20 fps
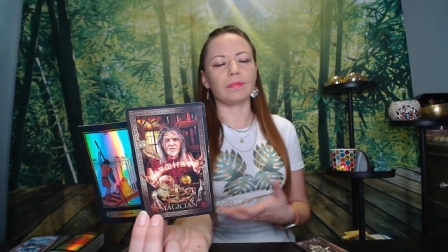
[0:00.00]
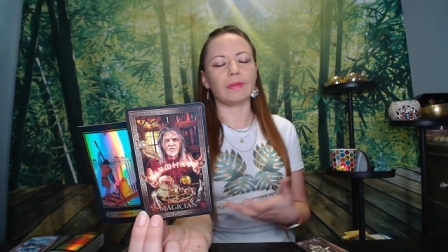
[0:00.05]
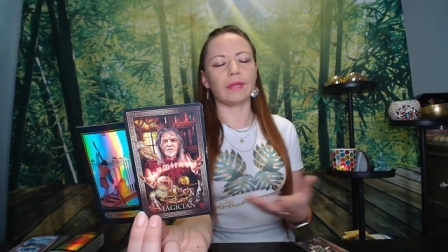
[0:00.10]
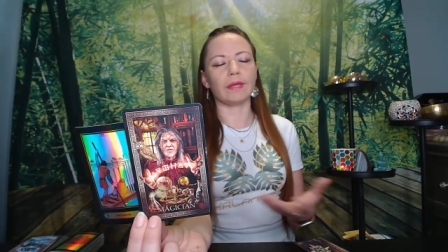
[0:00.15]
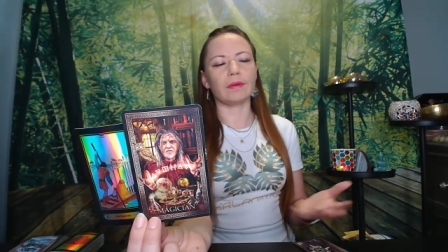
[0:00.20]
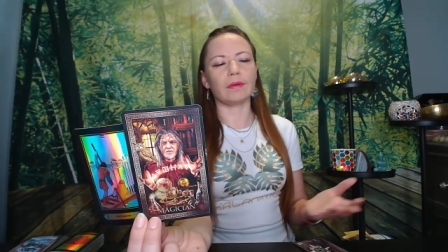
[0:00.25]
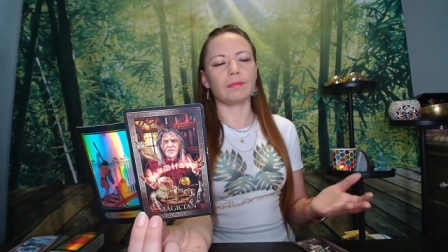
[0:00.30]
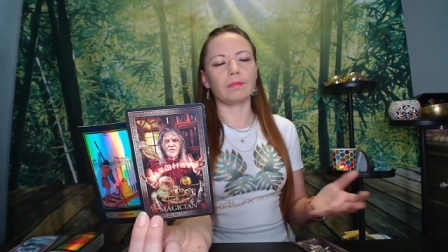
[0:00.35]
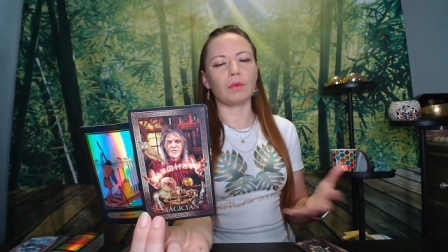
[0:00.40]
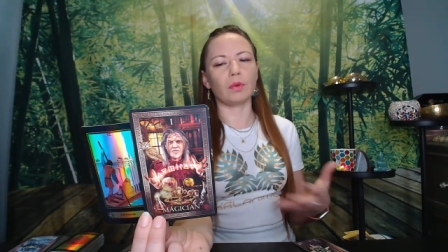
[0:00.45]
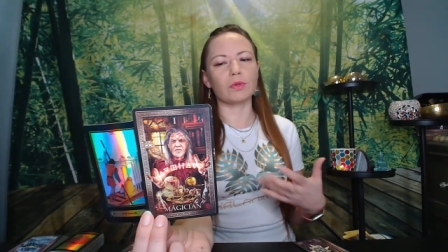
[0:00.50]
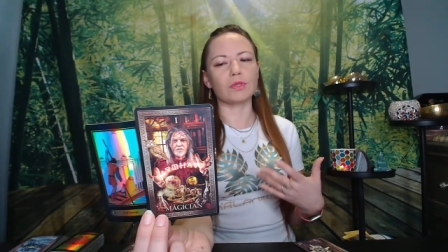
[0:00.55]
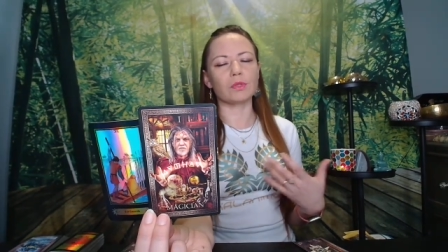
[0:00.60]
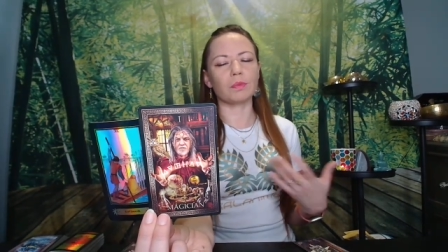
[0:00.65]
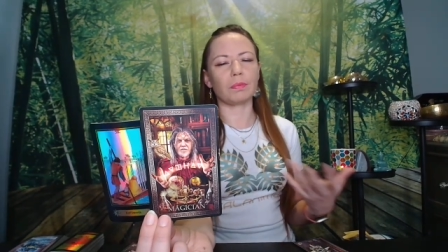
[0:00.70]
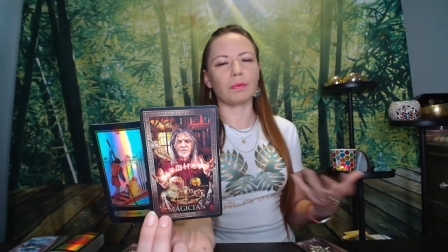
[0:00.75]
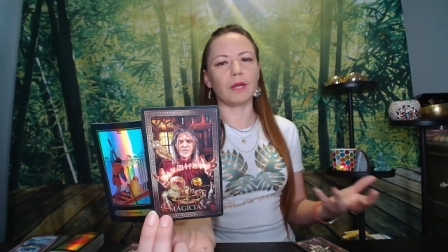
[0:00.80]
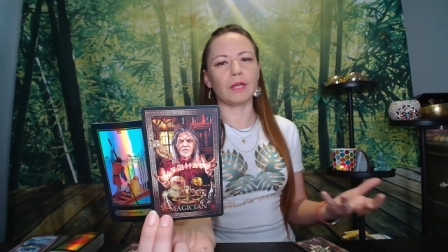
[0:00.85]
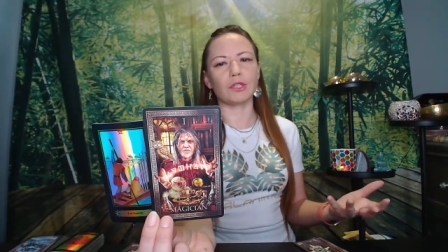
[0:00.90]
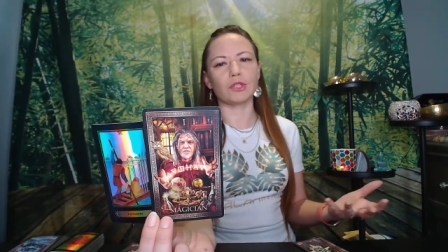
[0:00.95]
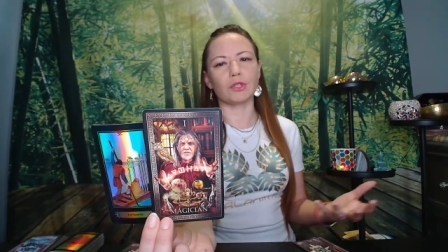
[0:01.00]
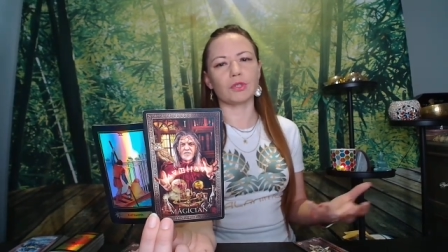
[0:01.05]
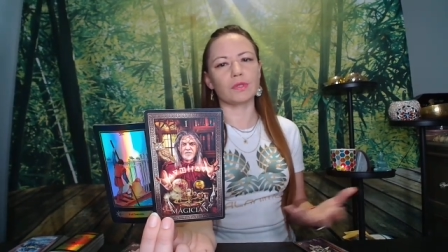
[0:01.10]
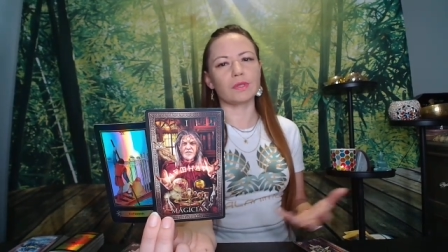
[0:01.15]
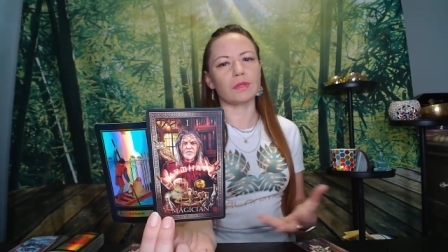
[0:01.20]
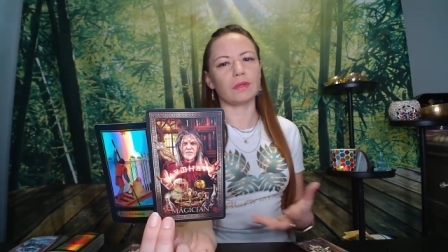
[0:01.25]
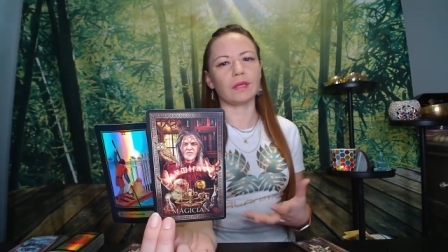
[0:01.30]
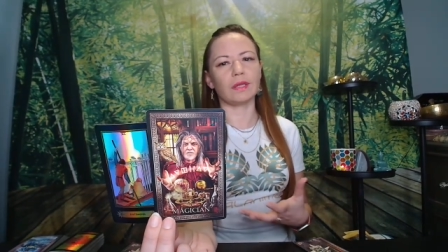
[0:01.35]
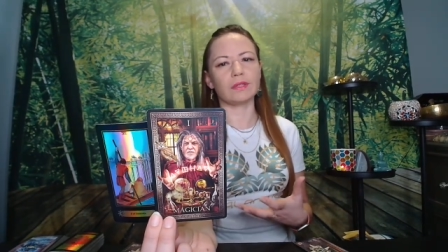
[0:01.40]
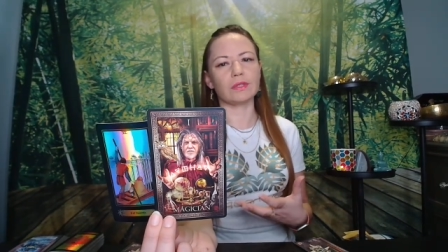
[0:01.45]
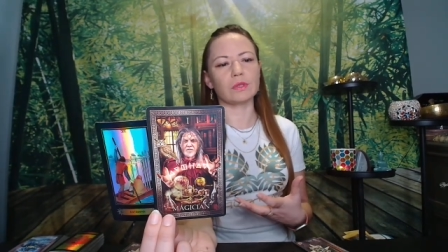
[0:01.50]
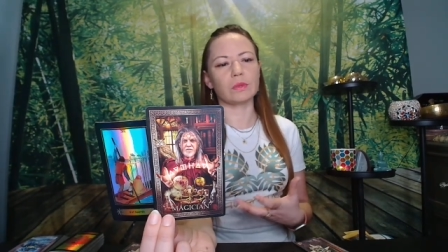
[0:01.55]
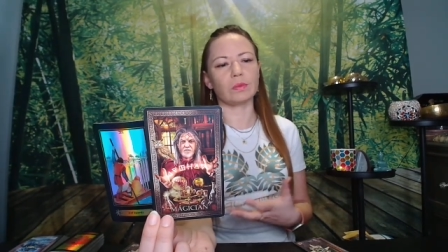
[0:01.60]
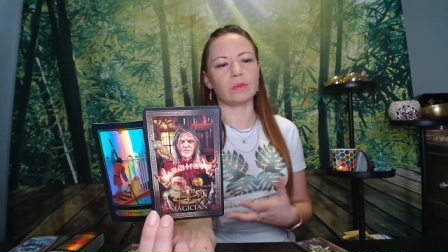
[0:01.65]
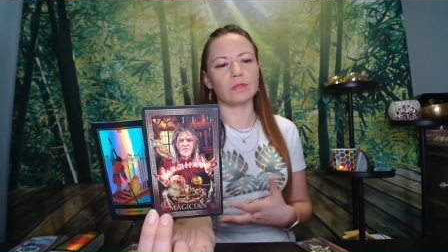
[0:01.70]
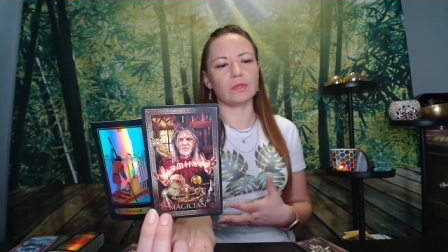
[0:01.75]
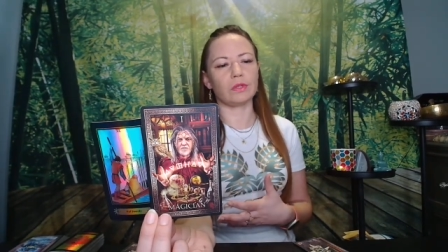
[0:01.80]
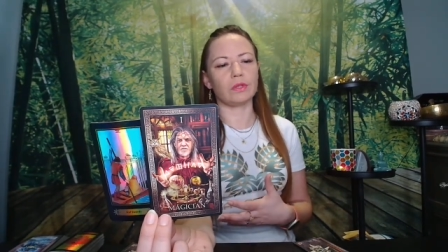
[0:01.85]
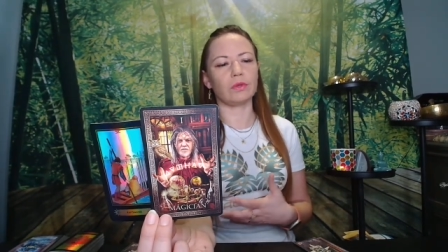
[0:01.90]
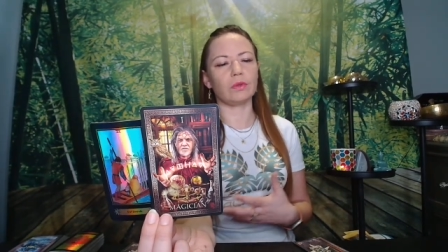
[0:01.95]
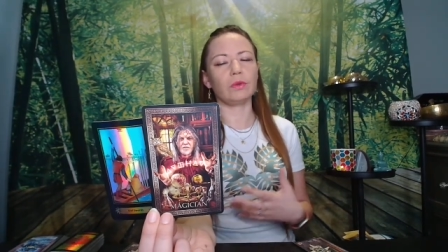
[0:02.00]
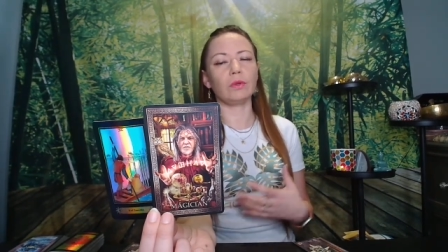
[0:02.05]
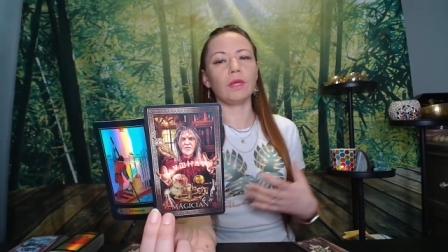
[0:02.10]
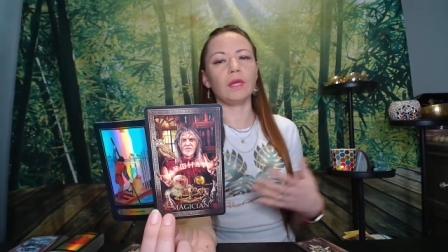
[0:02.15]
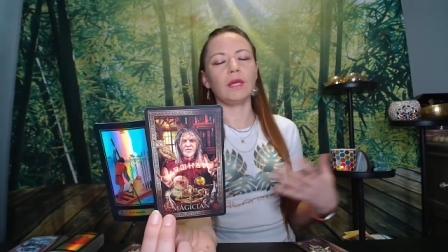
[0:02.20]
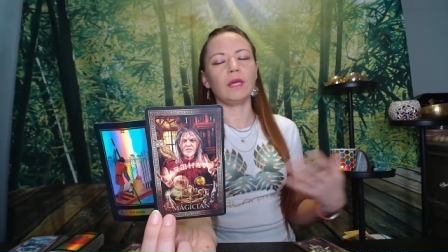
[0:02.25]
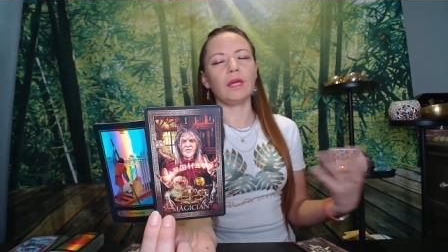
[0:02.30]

like most precious things with you,